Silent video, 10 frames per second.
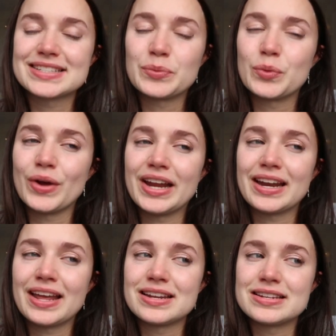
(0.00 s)
at some
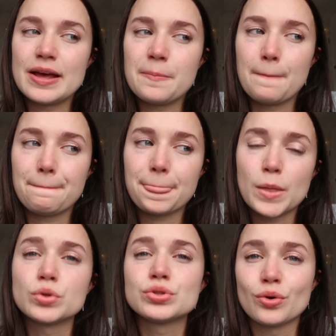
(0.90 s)
point and
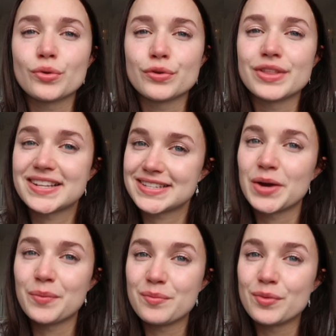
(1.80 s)
we'll talk through things a
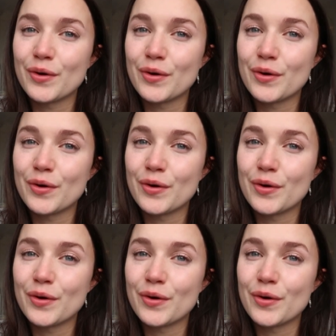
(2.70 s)
little bit